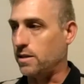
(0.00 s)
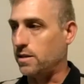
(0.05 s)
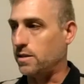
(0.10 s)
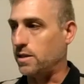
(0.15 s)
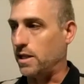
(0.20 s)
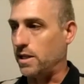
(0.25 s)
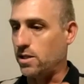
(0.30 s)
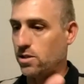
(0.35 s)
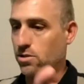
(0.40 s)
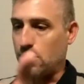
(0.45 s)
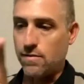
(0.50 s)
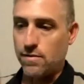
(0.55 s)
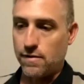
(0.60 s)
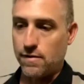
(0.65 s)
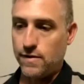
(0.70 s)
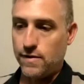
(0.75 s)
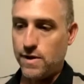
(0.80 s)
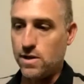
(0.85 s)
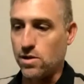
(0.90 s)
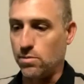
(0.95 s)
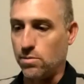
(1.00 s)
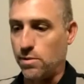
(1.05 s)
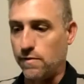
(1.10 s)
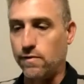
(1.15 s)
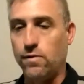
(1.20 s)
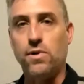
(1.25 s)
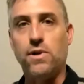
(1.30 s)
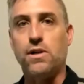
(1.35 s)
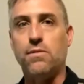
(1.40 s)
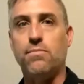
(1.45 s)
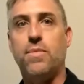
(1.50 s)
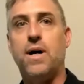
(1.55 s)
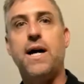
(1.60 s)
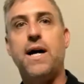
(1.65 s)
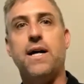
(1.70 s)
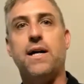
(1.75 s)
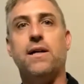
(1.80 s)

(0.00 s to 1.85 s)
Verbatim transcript: test driving a vehicle before you buy it.